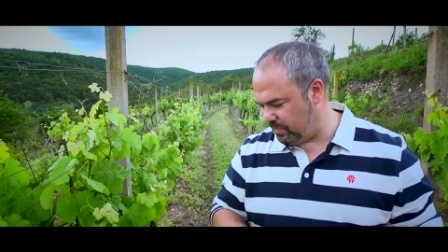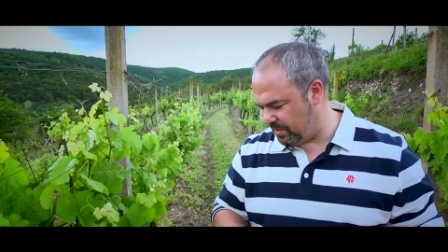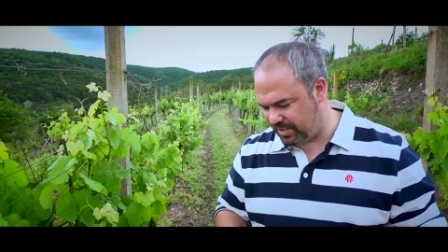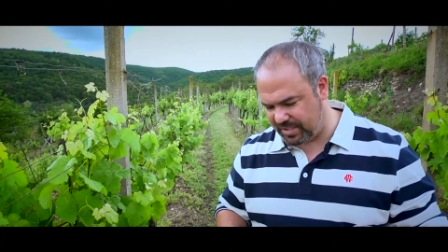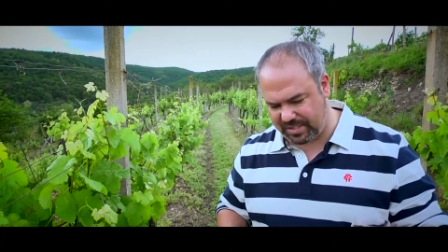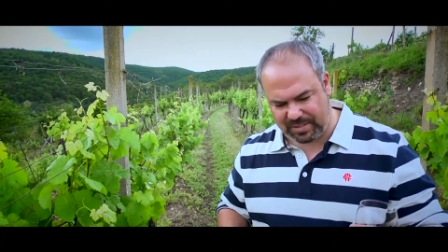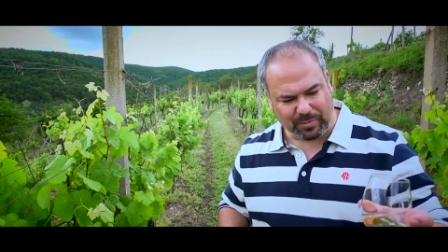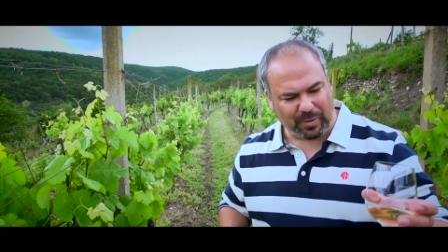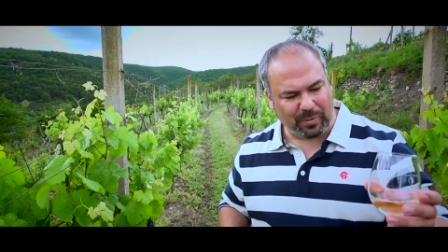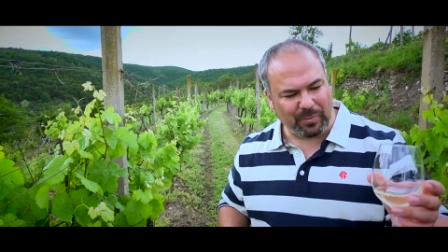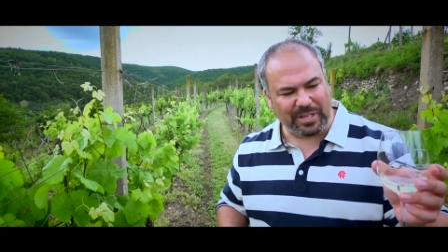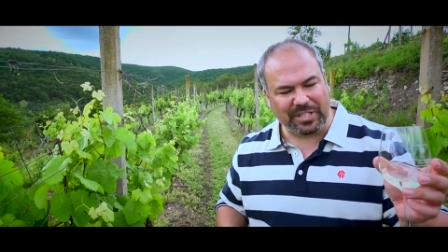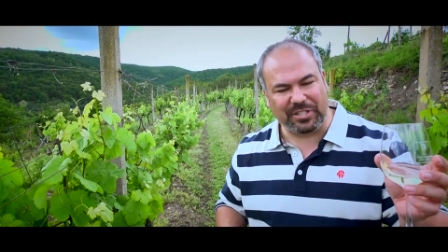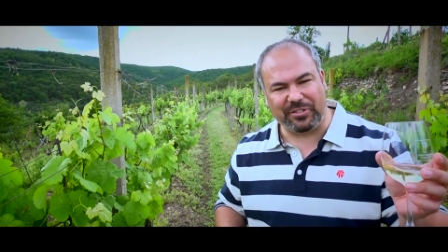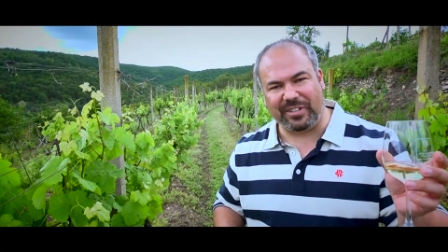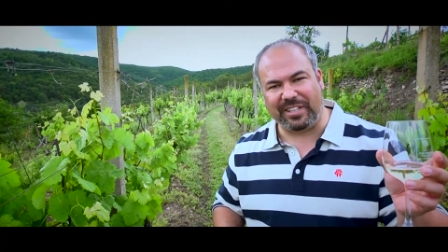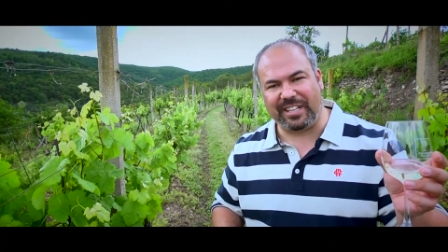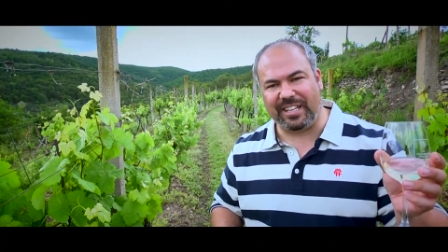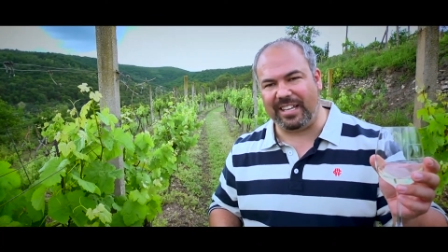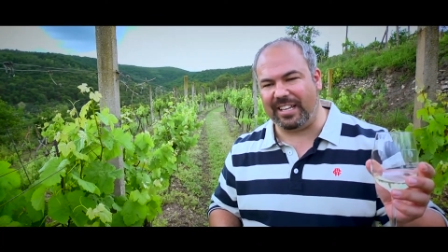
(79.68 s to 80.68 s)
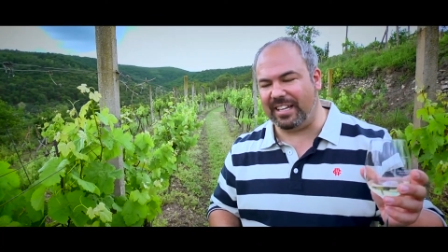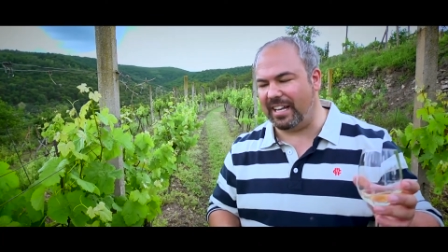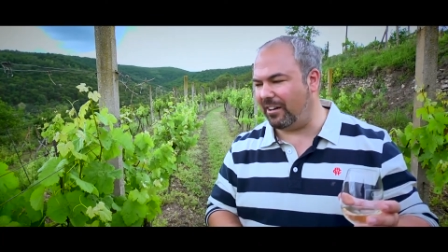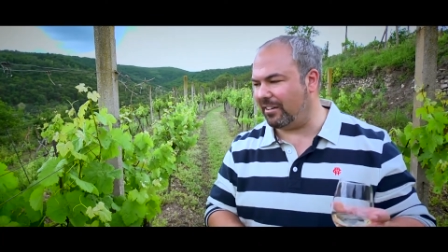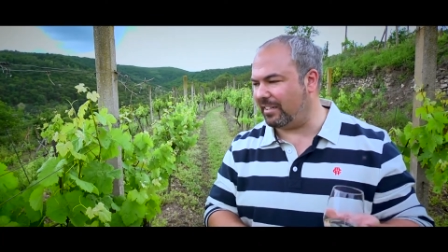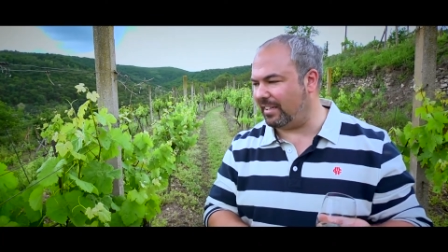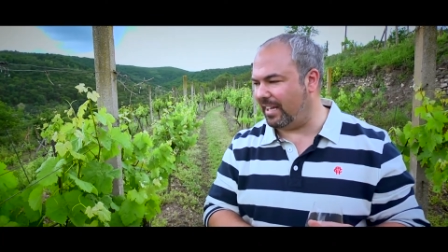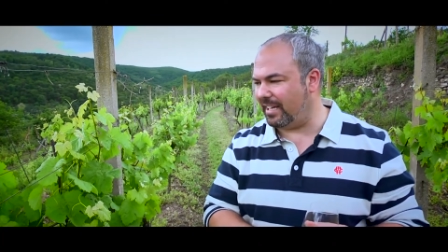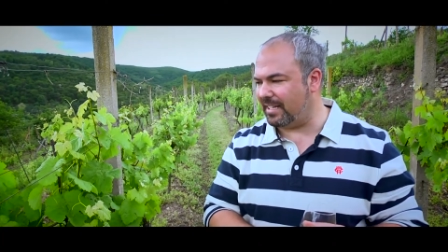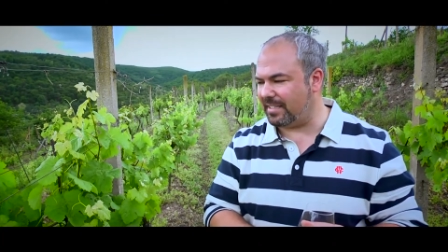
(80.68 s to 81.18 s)
which is what we're drinking in our
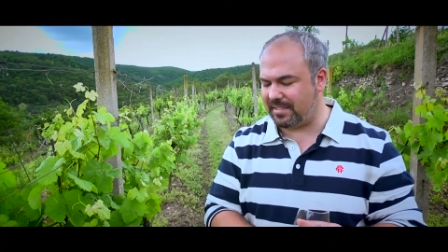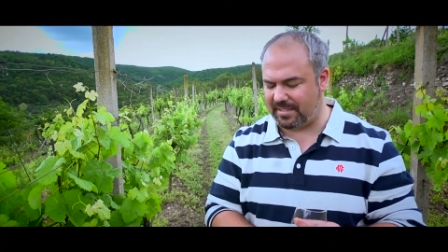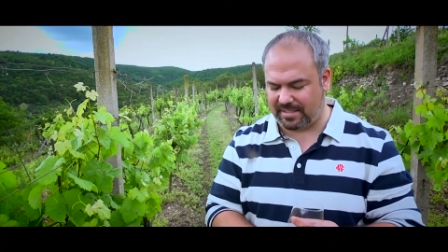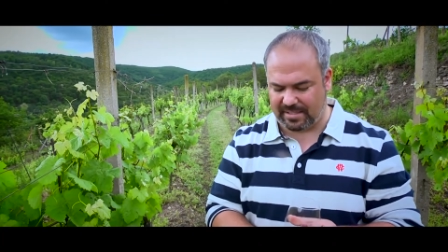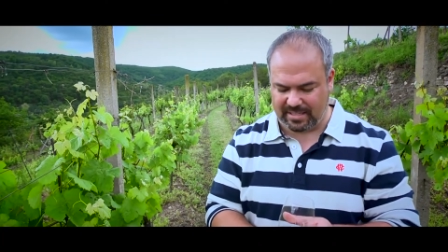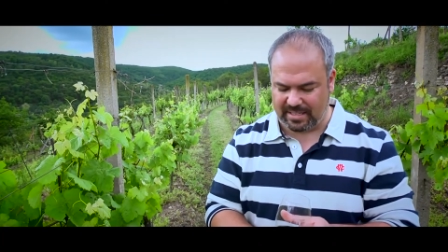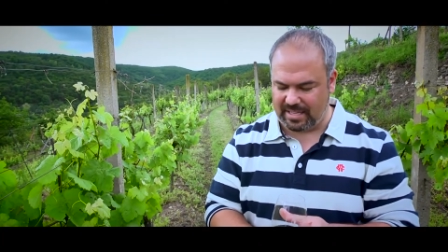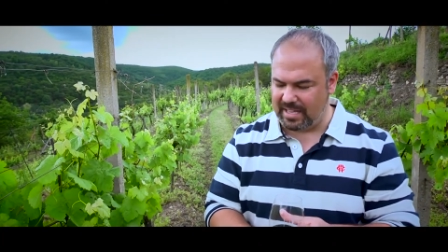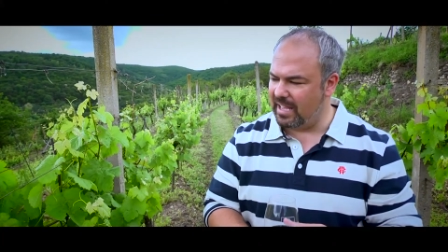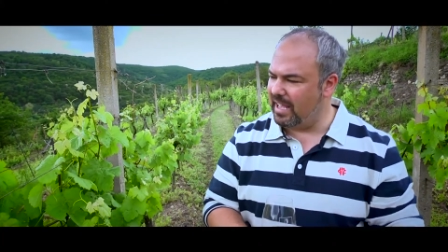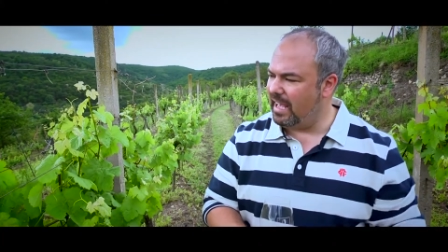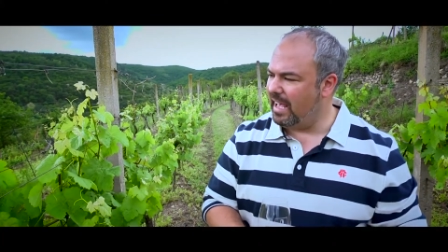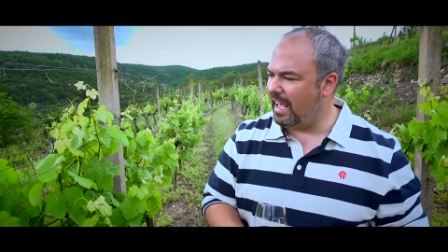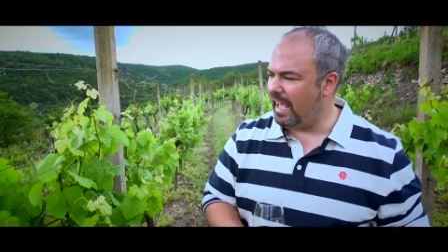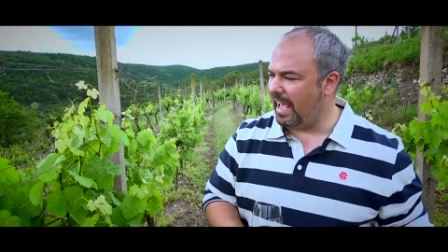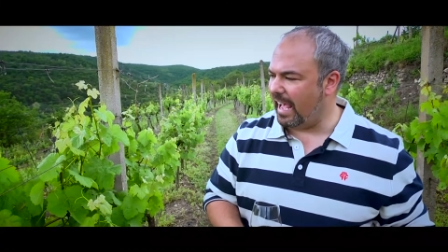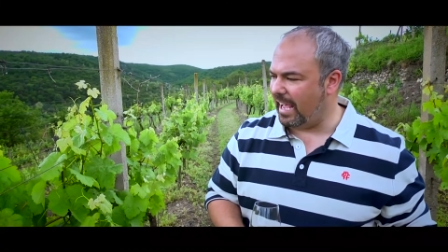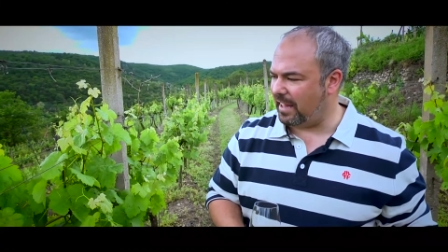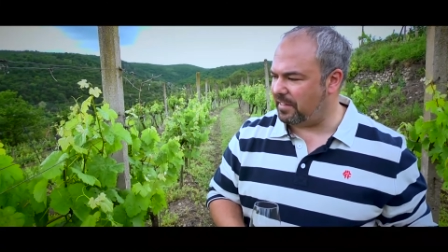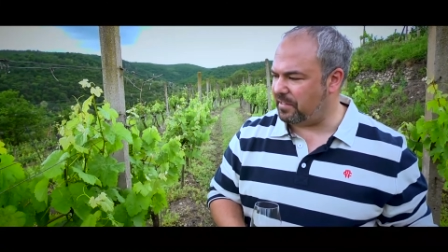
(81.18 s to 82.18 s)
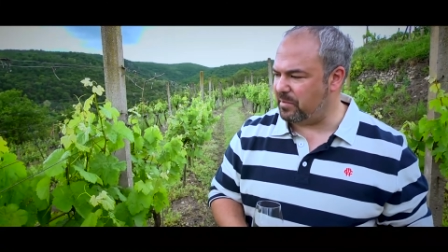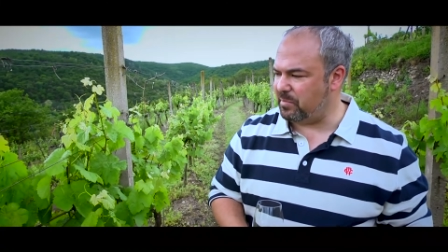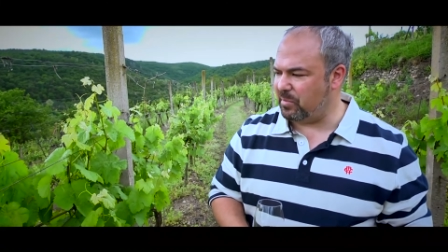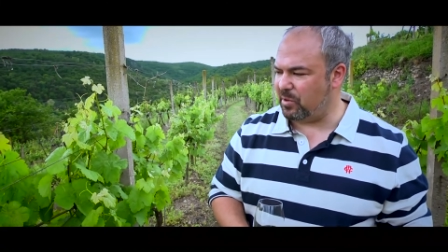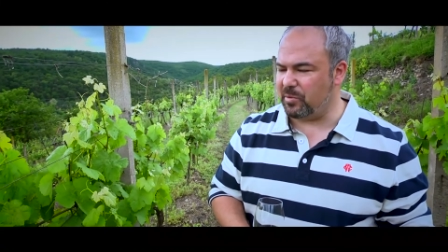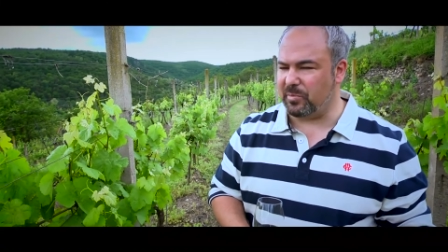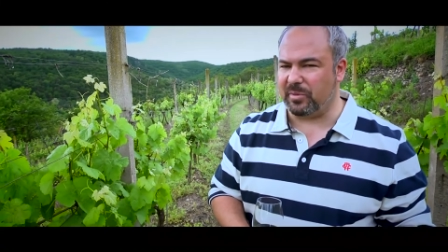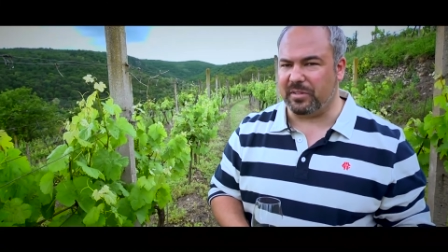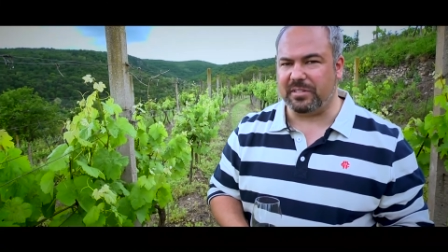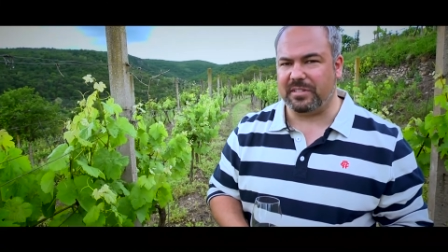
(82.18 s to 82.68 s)
glass at the
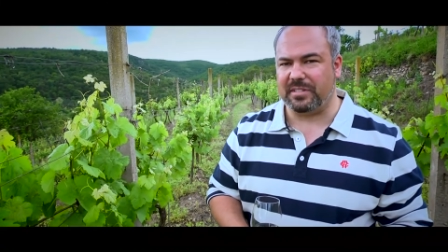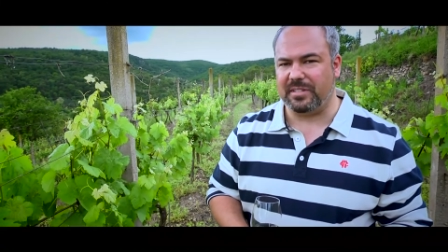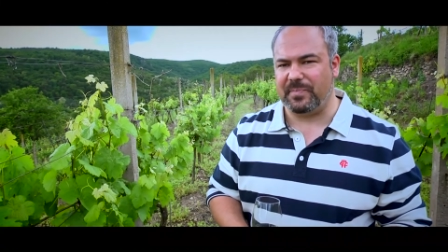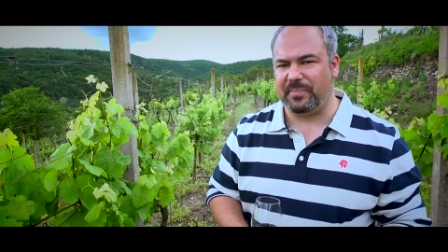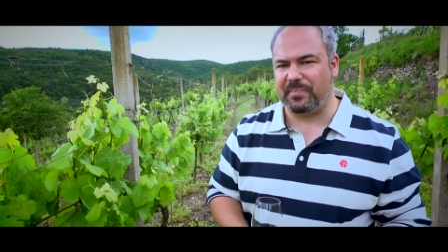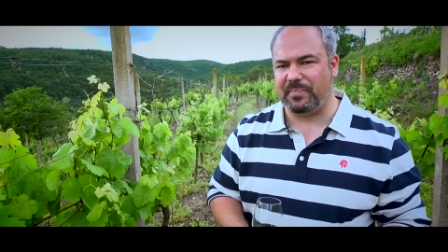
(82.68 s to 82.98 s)
moment.